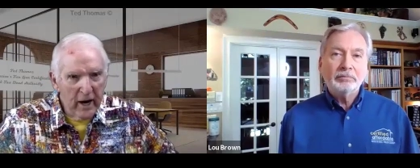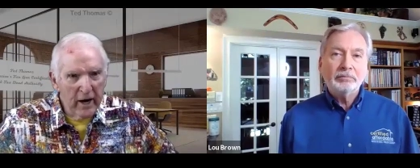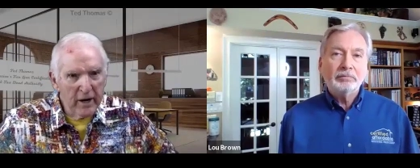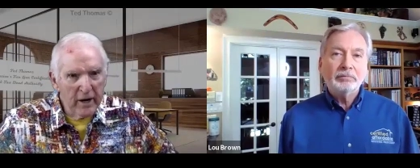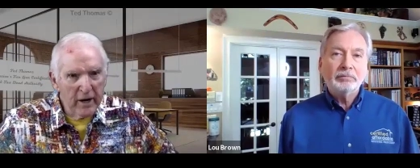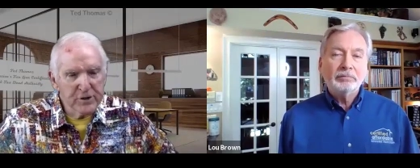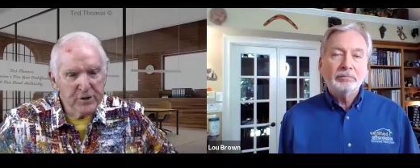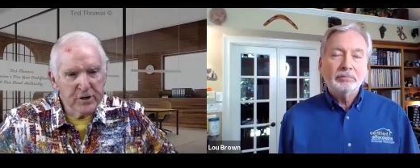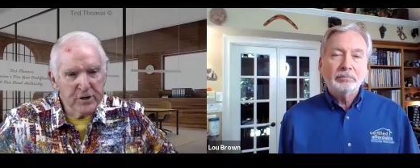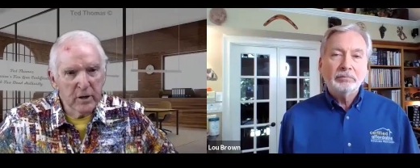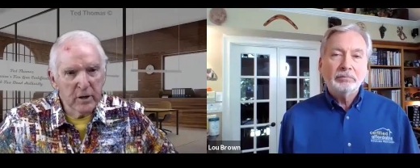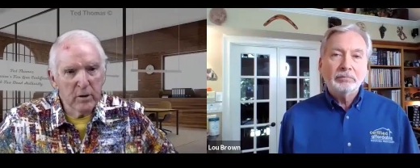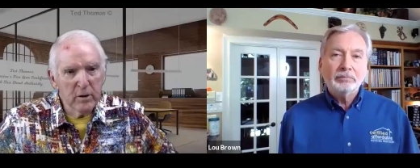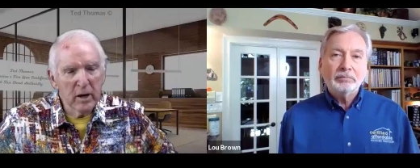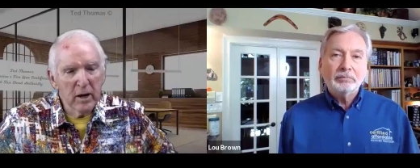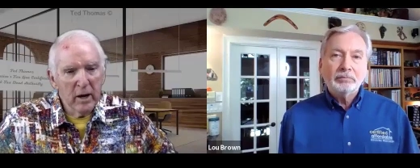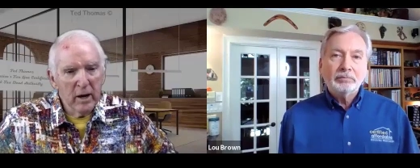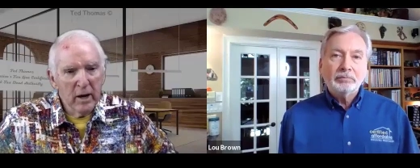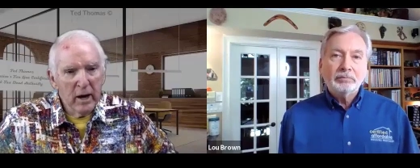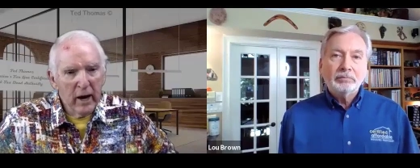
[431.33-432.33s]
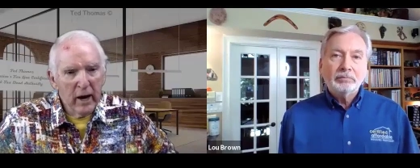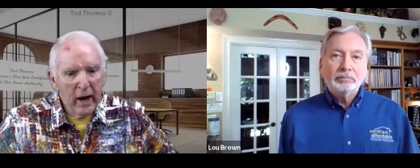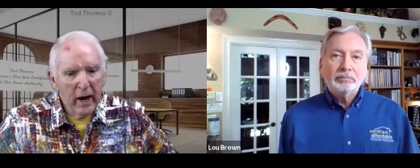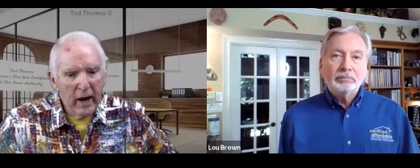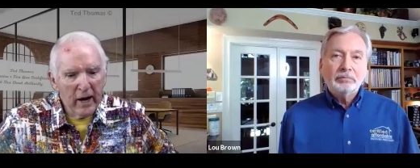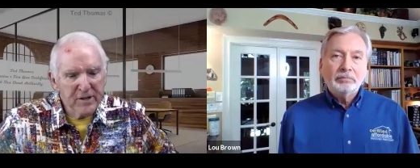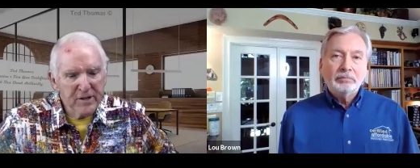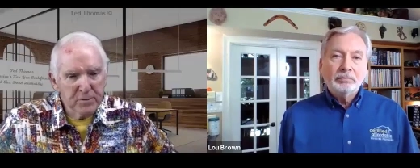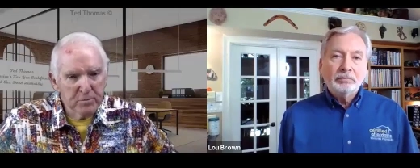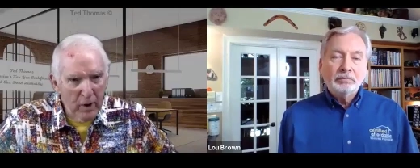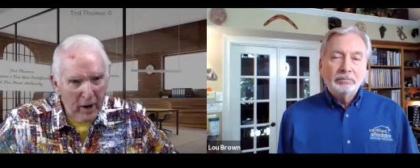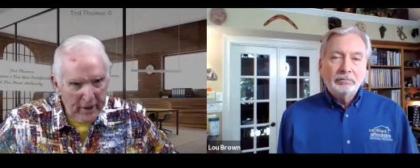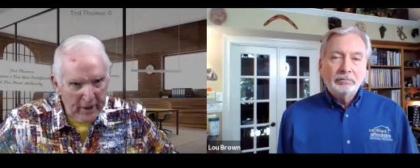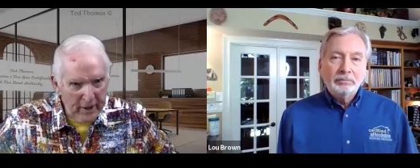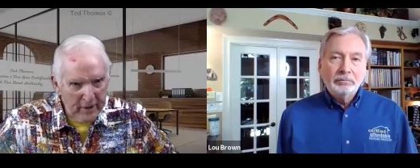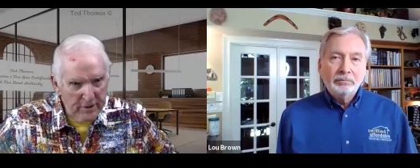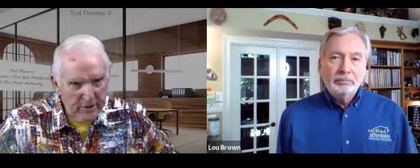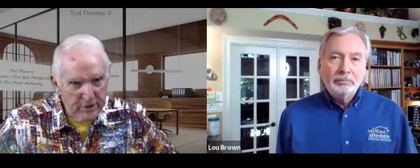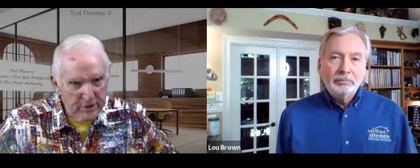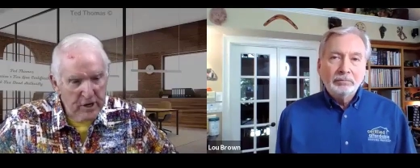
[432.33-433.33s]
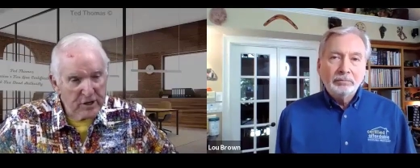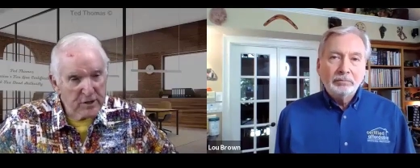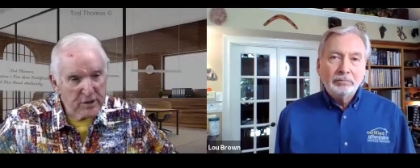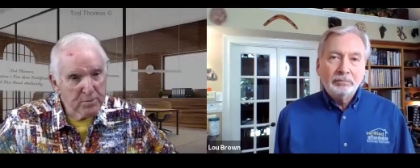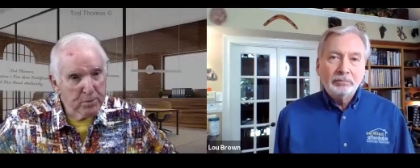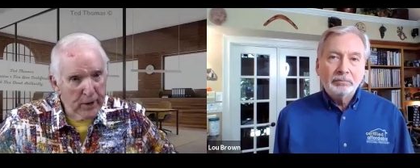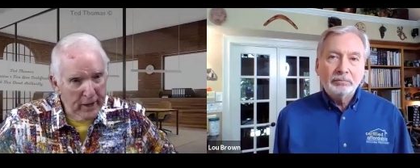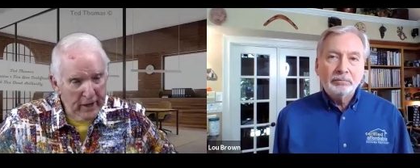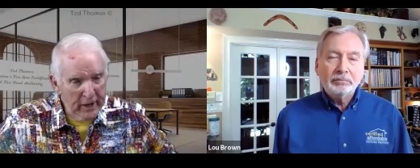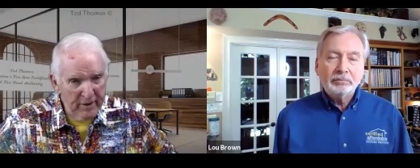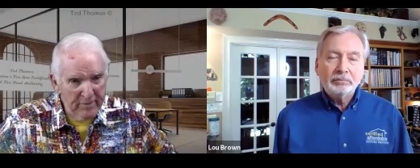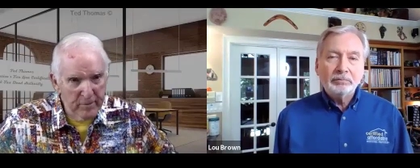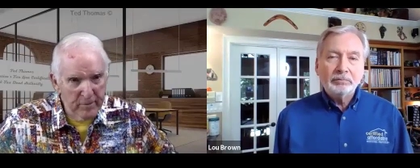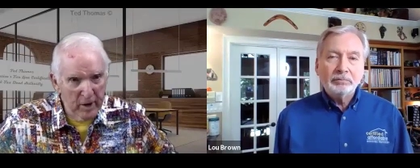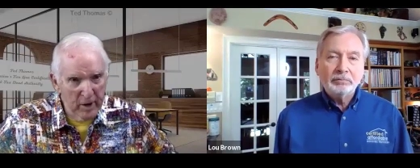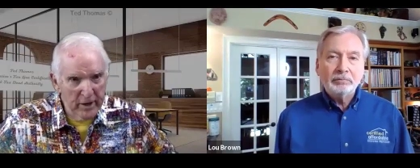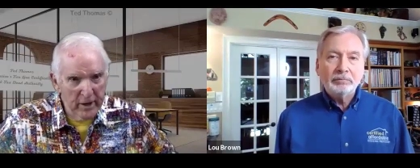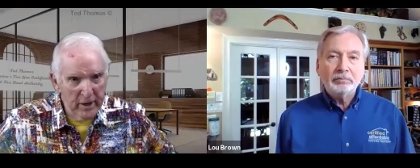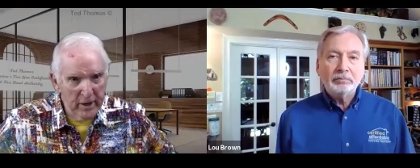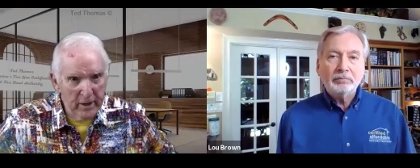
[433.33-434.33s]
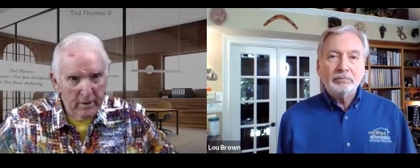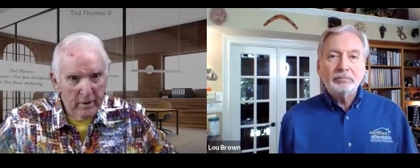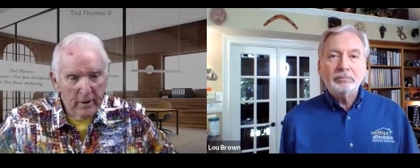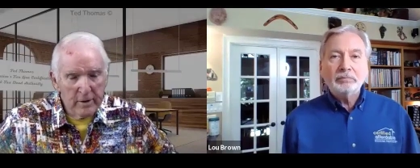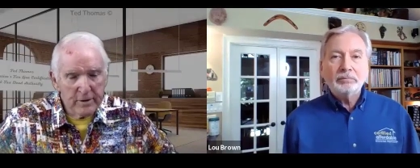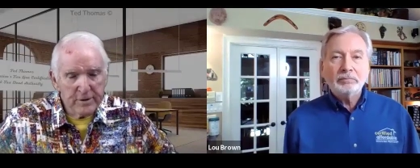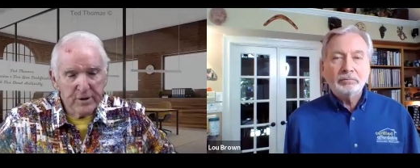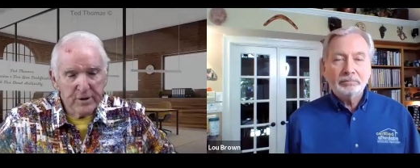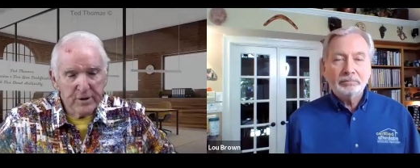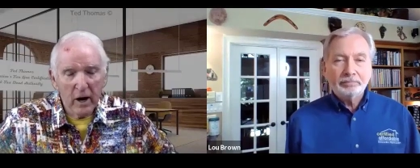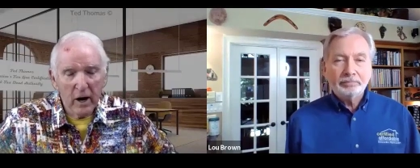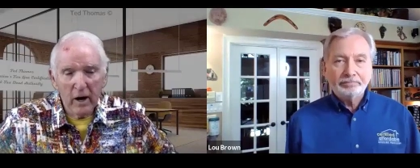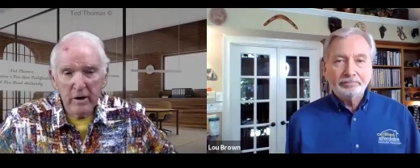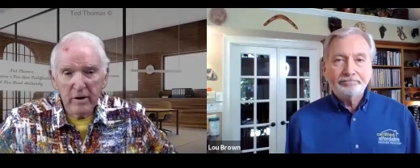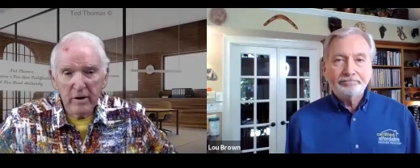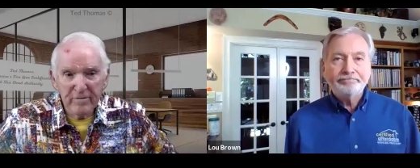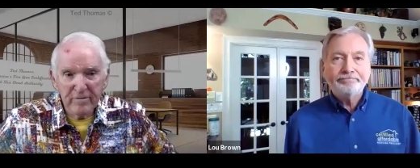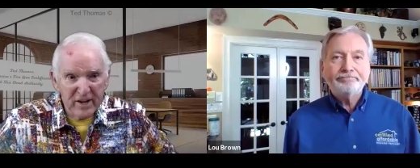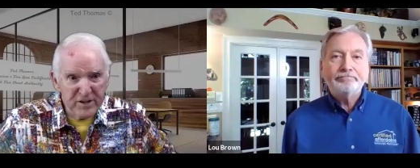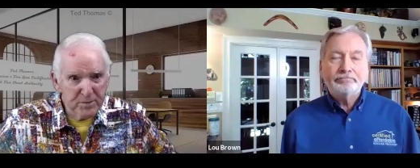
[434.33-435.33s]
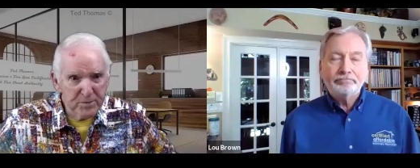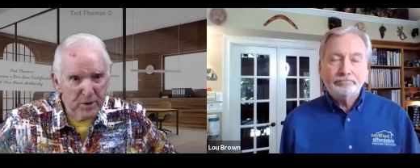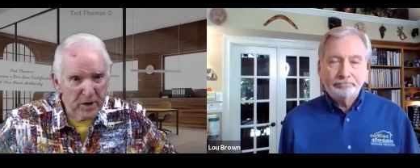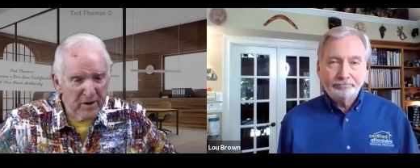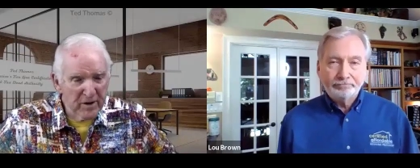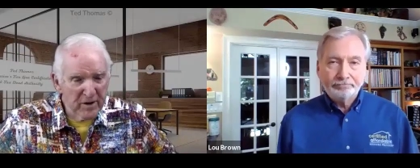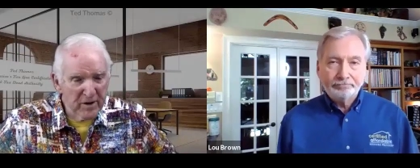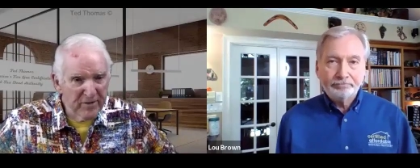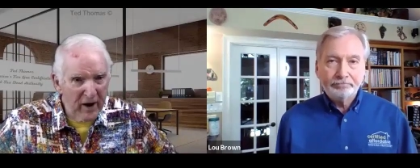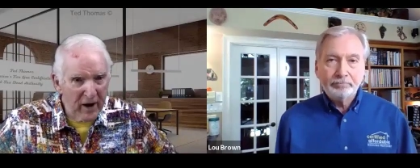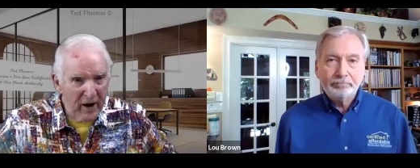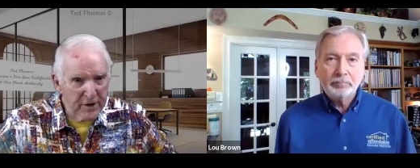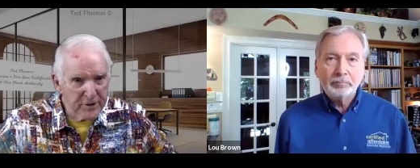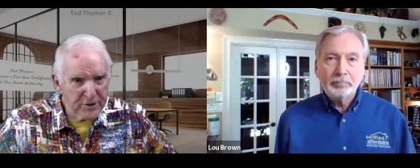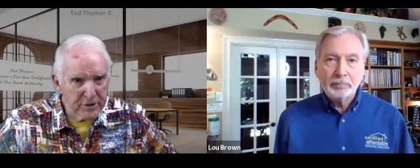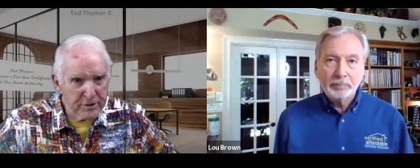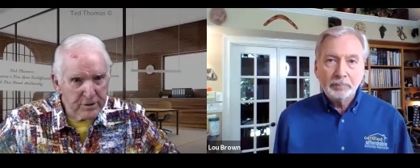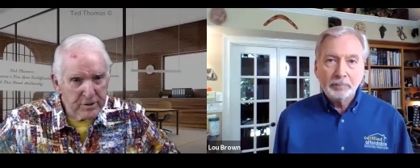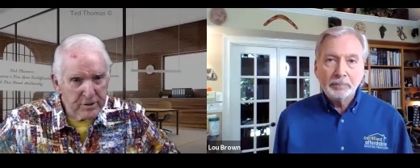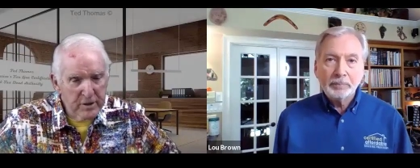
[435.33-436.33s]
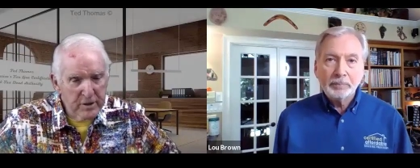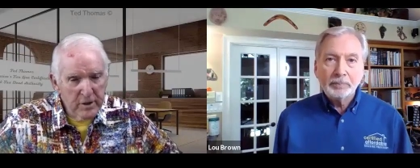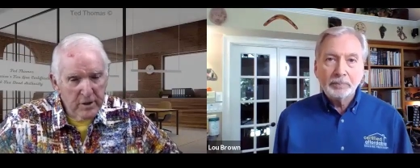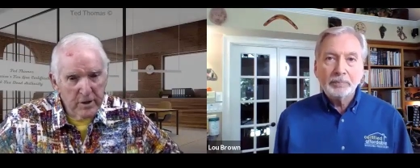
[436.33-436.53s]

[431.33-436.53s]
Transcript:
Speaker 1: And she has money. She has plenty of money. She hired investment advisors.